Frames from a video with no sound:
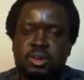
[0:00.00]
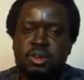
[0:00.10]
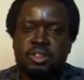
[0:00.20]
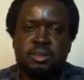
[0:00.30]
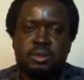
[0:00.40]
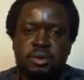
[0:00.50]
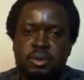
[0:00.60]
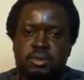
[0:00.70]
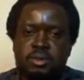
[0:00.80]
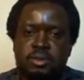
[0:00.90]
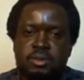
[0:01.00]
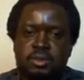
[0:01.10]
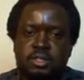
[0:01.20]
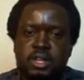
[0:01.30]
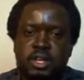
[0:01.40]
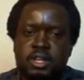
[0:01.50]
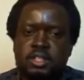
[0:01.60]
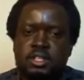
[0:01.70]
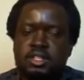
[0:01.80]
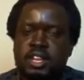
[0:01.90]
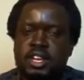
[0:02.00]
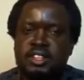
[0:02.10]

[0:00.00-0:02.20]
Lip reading: and the economy is in tatters.